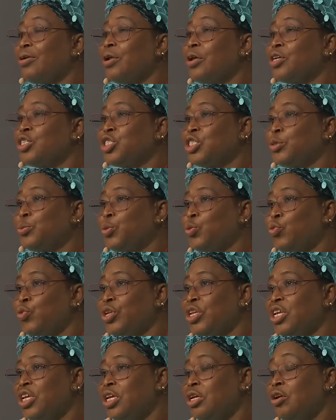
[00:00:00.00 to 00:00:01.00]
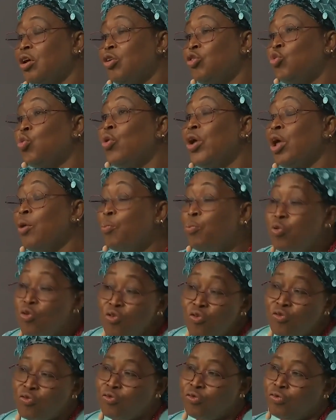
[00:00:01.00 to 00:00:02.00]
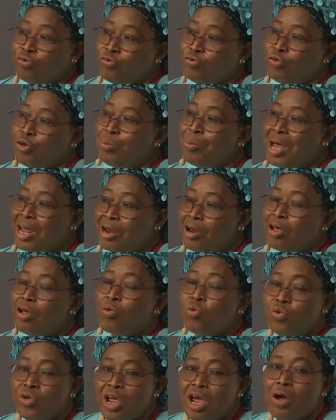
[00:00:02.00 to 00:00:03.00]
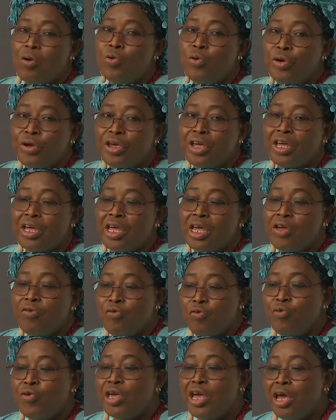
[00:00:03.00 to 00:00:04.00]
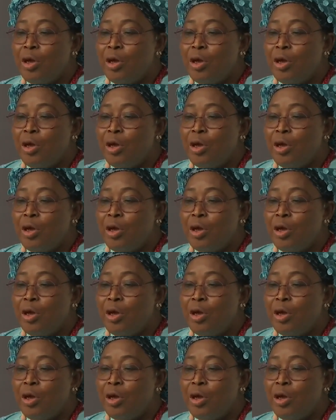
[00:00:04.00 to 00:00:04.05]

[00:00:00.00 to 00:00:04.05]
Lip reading: partnership, we need to improve the manner we are working.